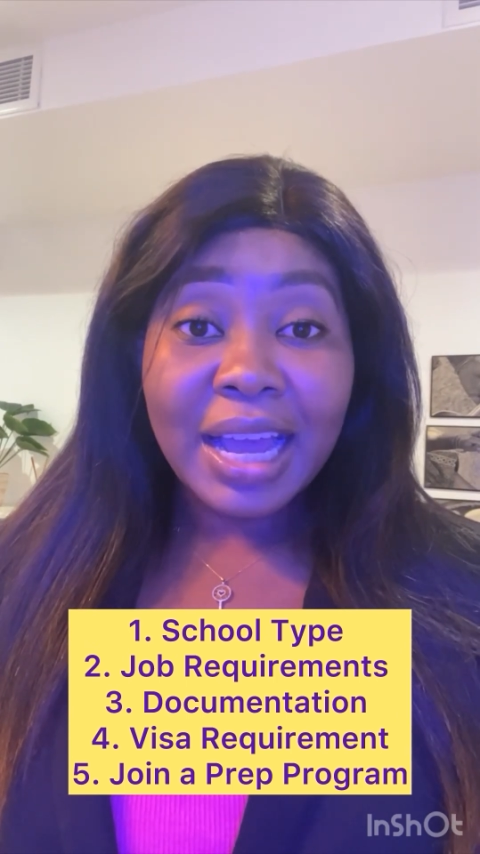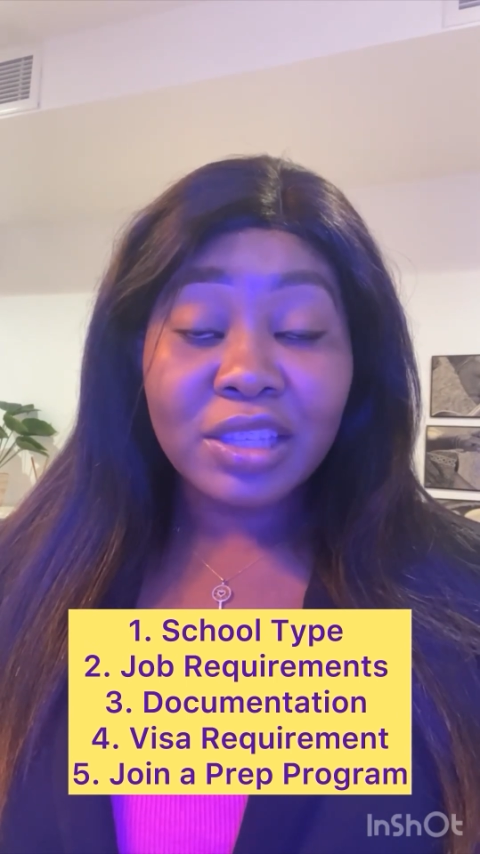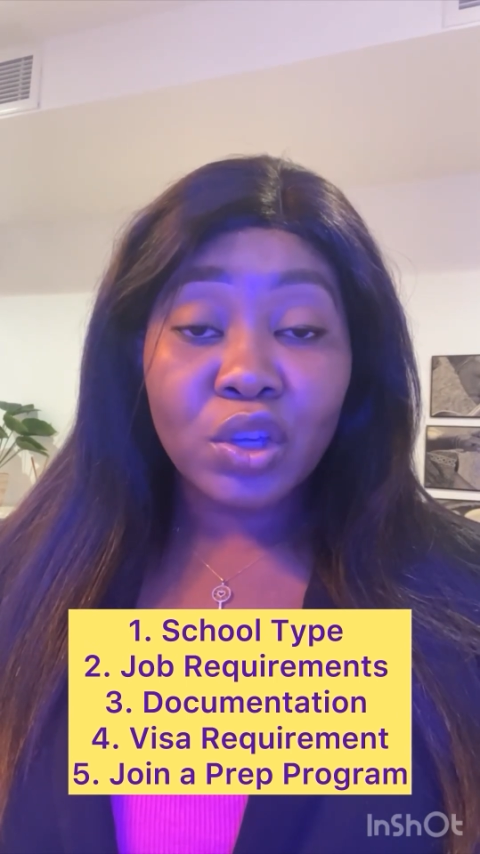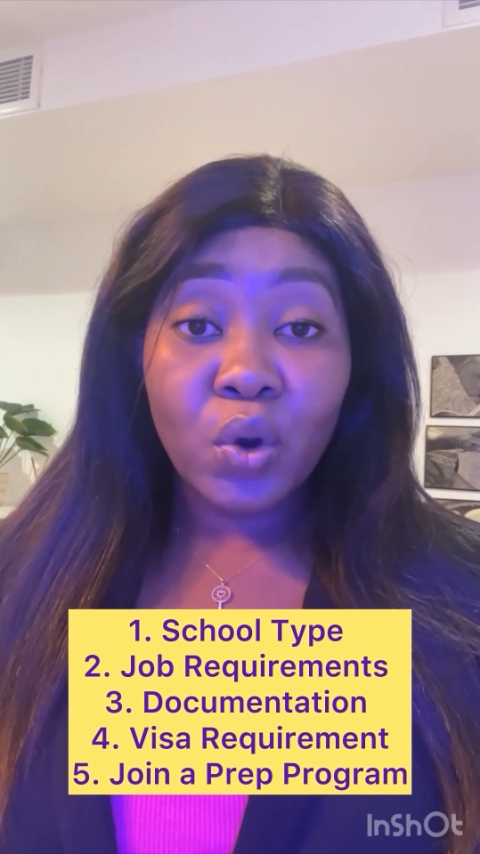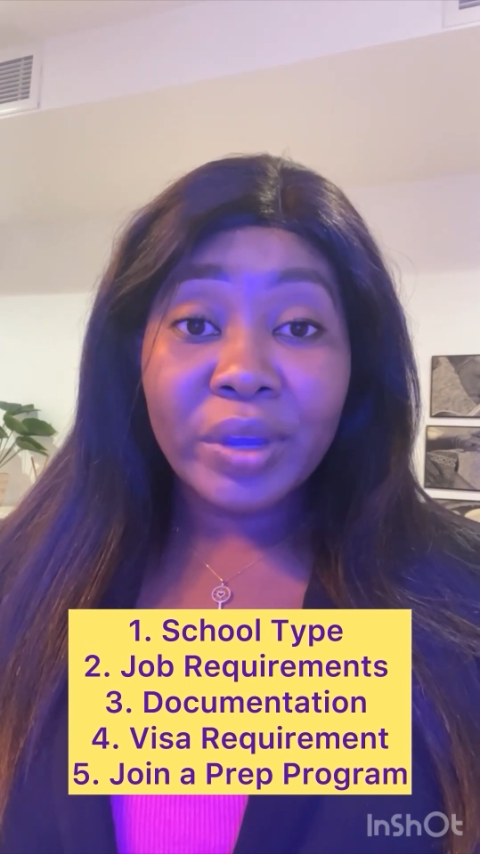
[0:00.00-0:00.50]

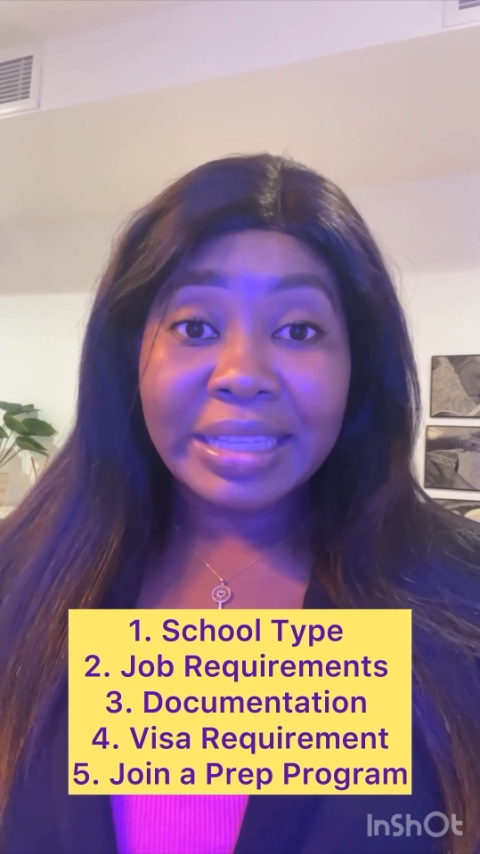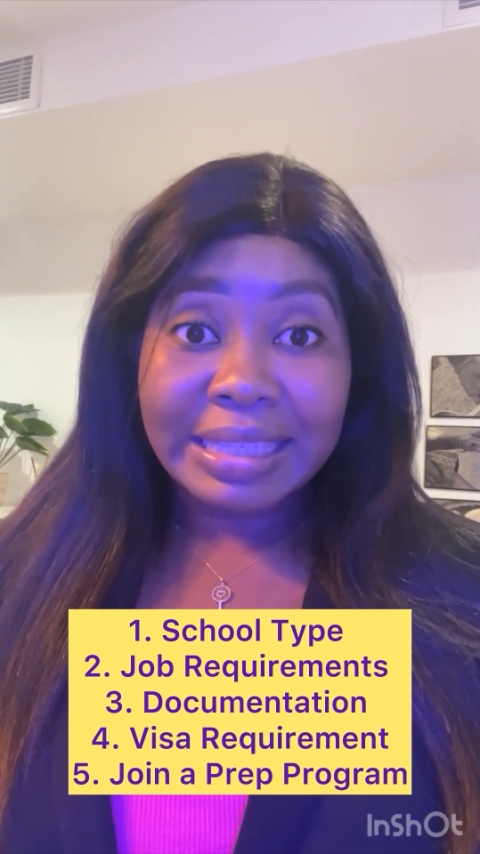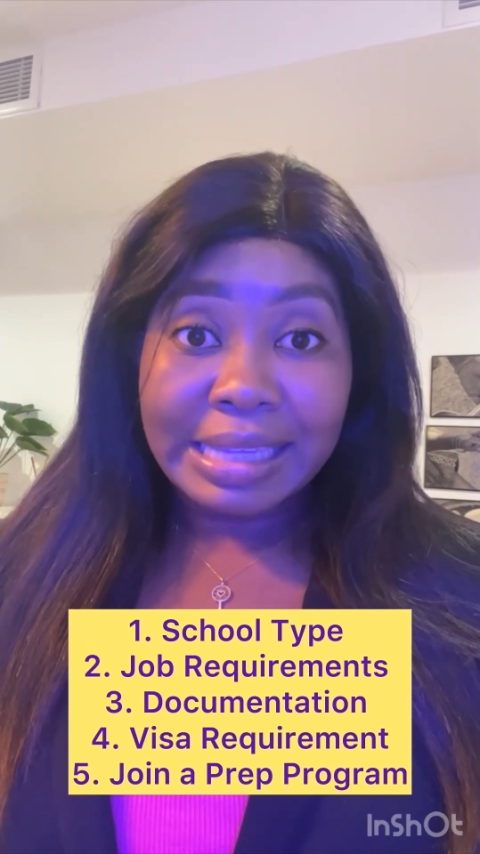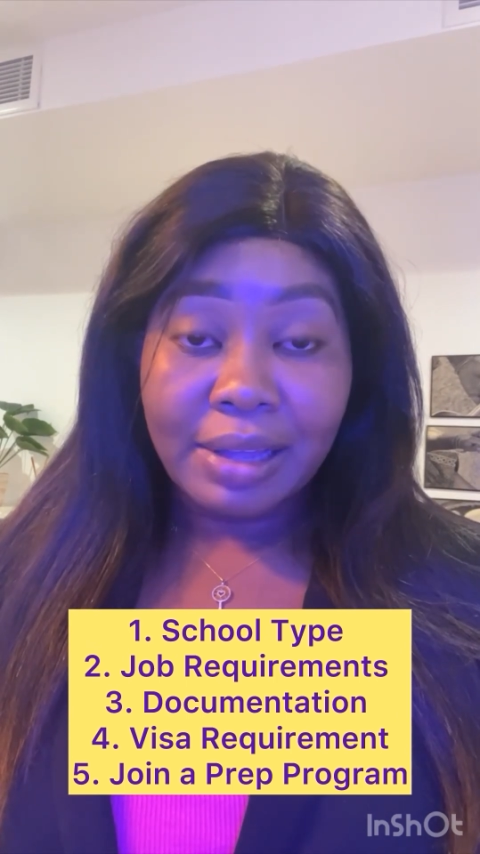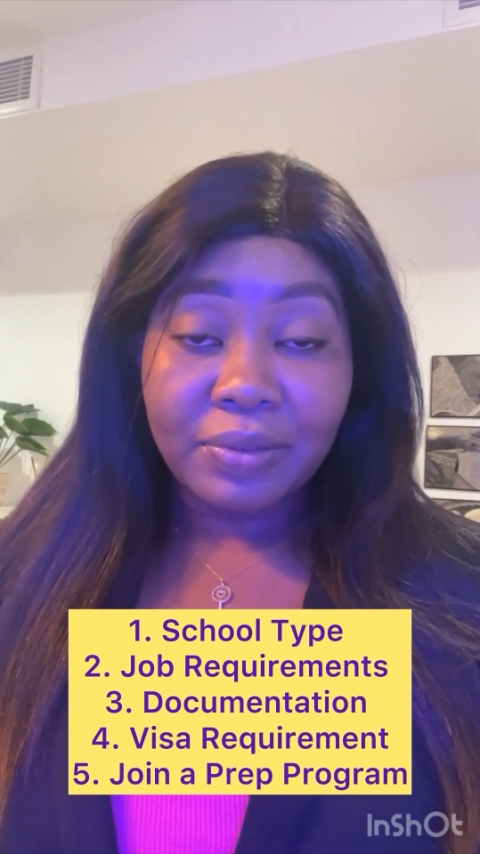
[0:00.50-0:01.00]
category
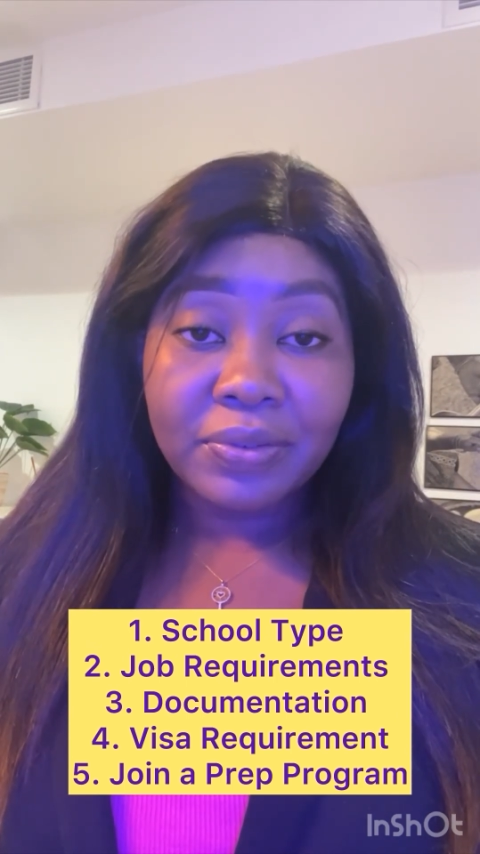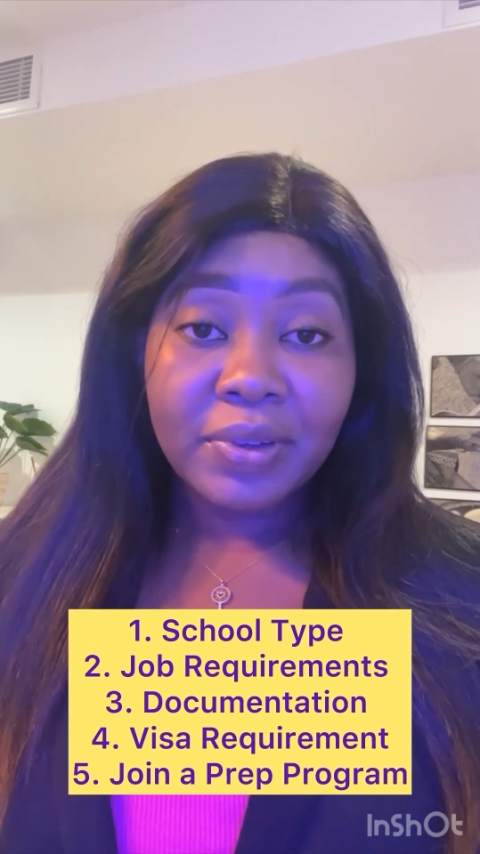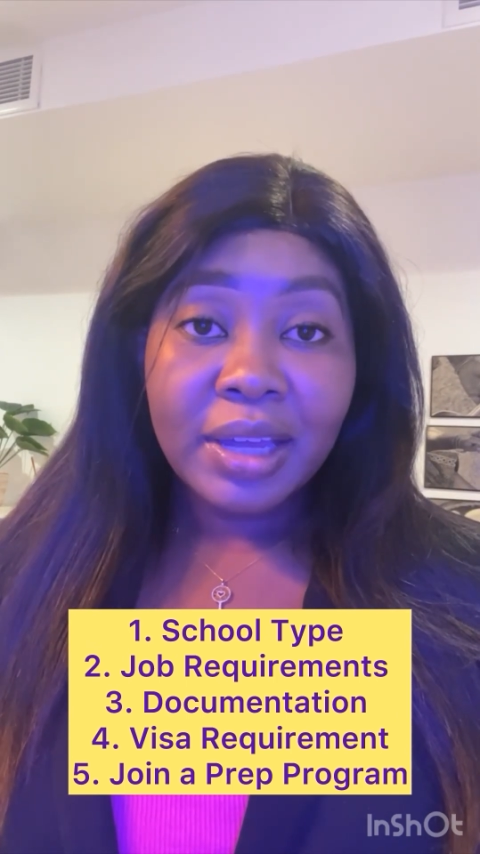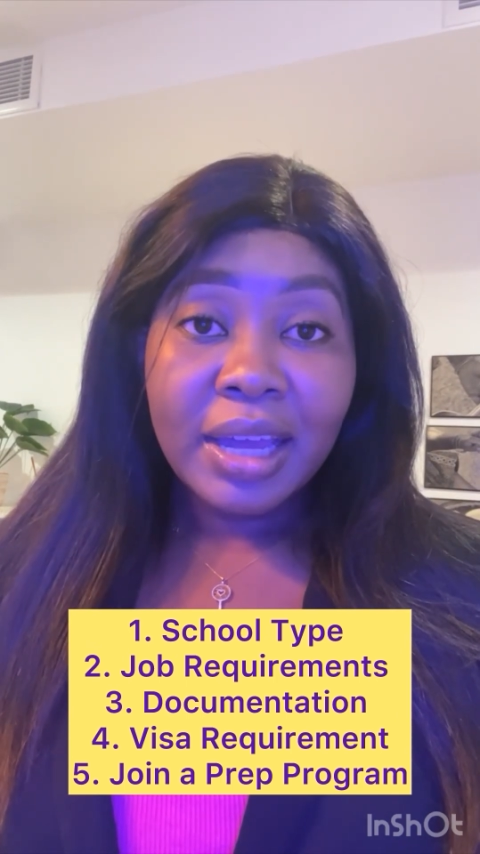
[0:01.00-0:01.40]
itself.